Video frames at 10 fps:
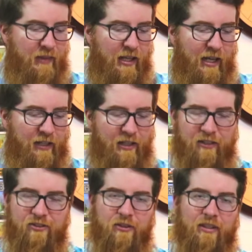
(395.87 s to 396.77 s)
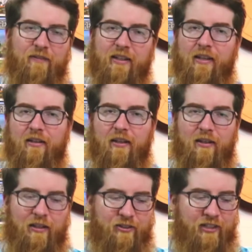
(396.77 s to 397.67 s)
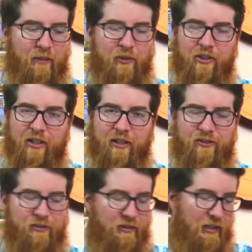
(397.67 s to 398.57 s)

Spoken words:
it is still definitely understandable to kids.